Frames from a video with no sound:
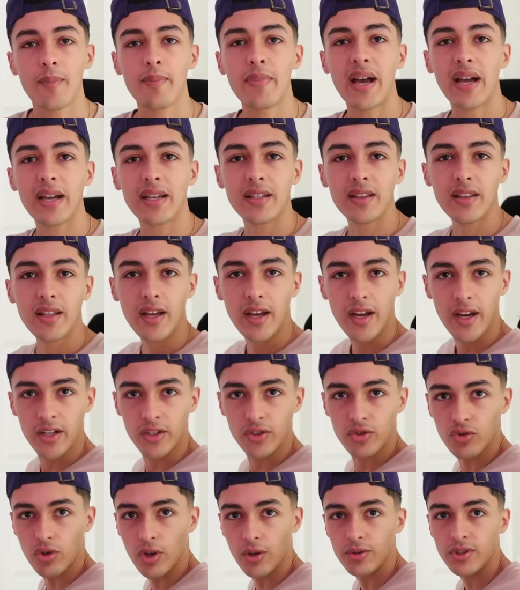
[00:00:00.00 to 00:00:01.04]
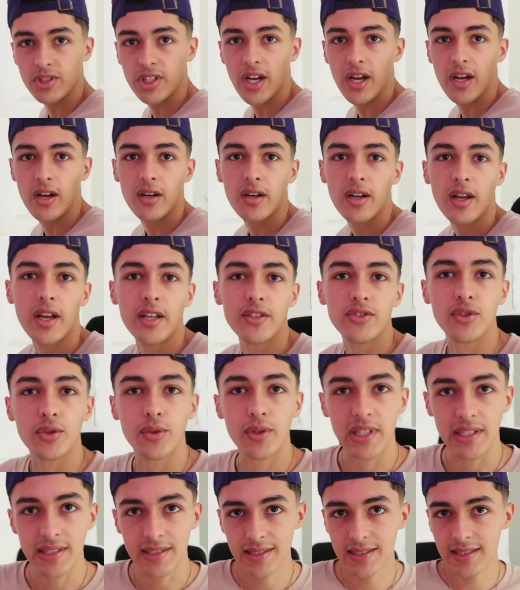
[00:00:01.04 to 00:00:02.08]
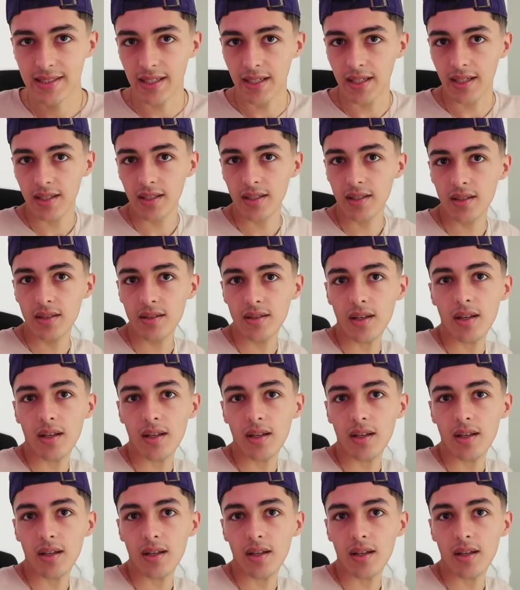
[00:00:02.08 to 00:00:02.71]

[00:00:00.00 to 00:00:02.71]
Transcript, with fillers: I'm back in the intro chair, as you can see.